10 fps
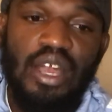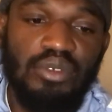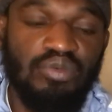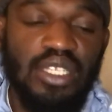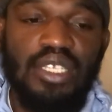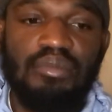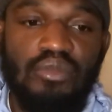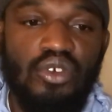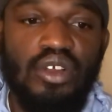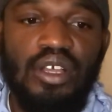was really
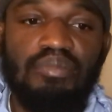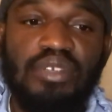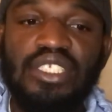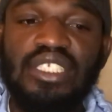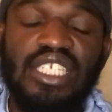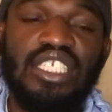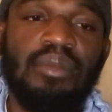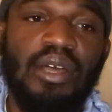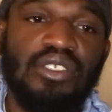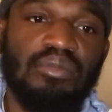more presentation
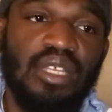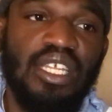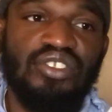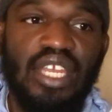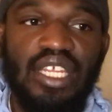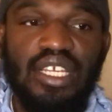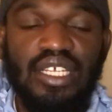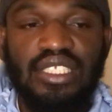about some electronic